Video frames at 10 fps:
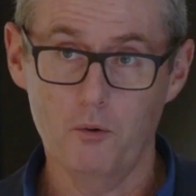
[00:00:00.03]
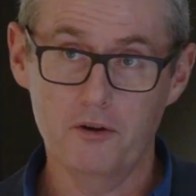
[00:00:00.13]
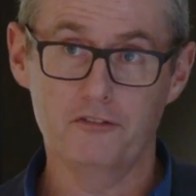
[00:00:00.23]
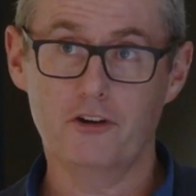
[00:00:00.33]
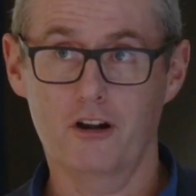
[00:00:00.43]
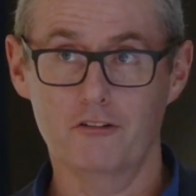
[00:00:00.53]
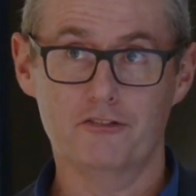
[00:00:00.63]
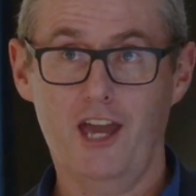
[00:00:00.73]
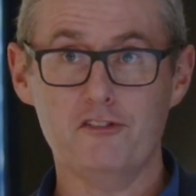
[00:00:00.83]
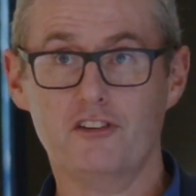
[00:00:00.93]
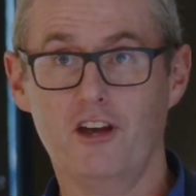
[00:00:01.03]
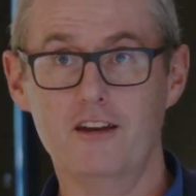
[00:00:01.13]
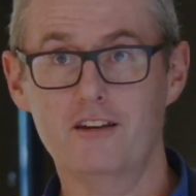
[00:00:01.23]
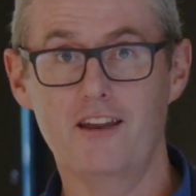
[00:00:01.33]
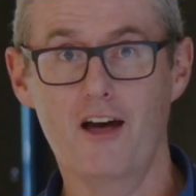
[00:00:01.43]
we've kind of
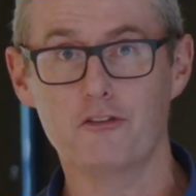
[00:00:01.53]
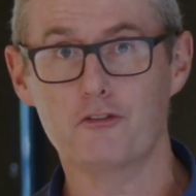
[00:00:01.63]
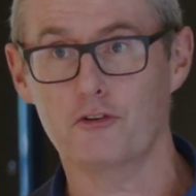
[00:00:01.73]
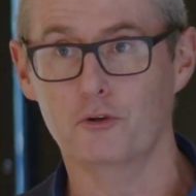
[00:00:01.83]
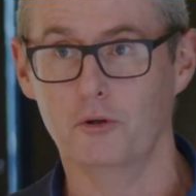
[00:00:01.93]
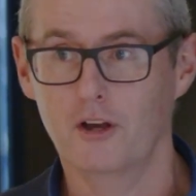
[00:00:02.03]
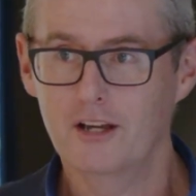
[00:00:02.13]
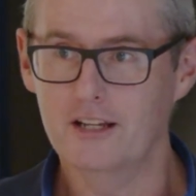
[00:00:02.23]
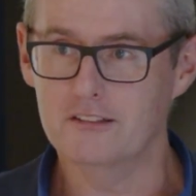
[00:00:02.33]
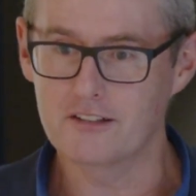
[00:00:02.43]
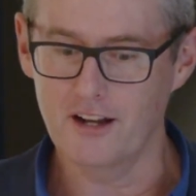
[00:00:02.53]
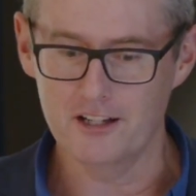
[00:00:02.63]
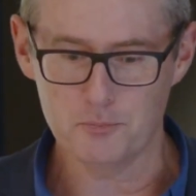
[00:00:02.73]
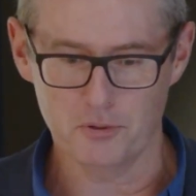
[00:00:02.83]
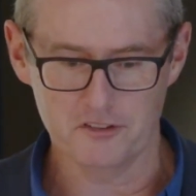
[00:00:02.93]
cascaded down through in
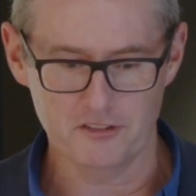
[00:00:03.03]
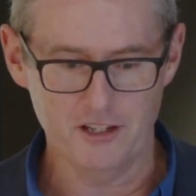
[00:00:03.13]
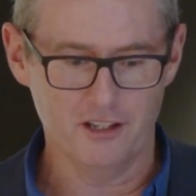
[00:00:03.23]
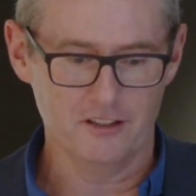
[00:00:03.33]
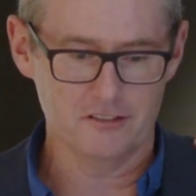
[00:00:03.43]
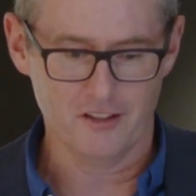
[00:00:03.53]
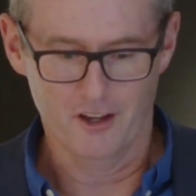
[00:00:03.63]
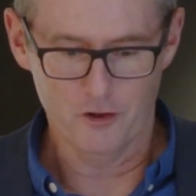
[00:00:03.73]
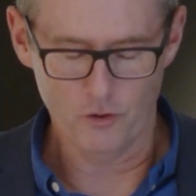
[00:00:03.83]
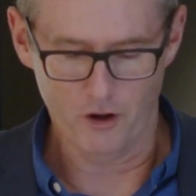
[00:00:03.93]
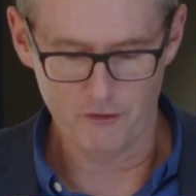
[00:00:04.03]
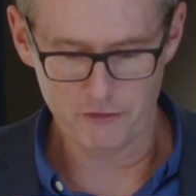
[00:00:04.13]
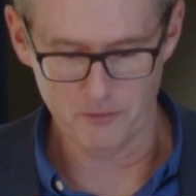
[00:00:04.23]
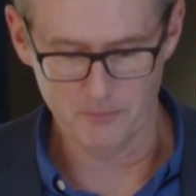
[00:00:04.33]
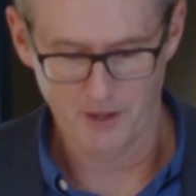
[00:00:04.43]
today's proceedings, right
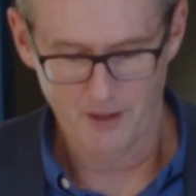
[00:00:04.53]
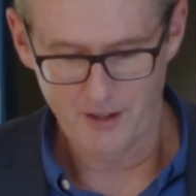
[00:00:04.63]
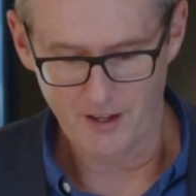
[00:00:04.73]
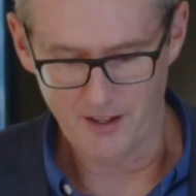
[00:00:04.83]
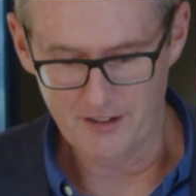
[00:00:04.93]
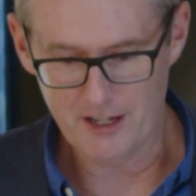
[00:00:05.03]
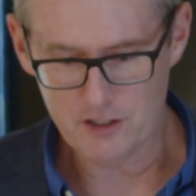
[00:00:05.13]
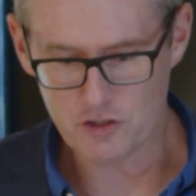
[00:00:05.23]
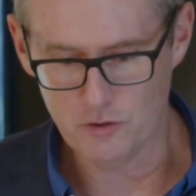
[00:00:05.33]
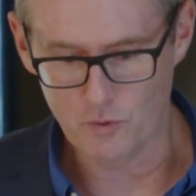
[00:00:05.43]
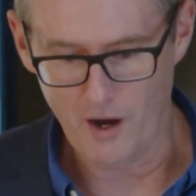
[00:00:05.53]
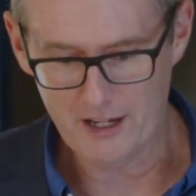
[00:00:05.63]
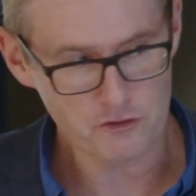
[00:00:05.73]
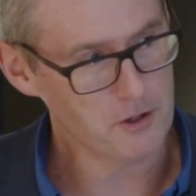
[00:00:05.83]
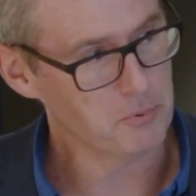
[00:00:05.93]
from national
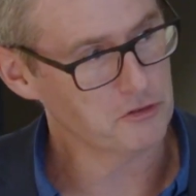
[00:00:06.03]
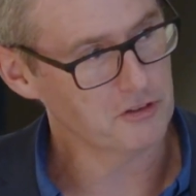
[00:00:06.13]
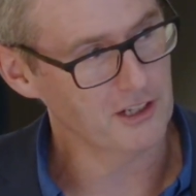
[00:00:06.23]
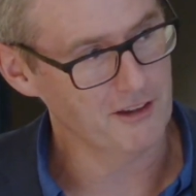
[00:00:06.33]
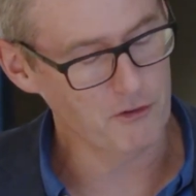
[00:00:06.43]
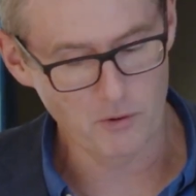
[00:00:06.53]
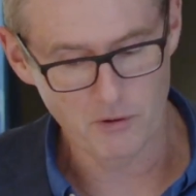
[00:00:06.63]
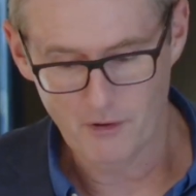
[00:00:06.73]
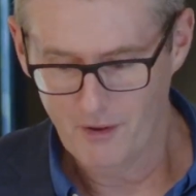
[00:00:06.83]
ACCC level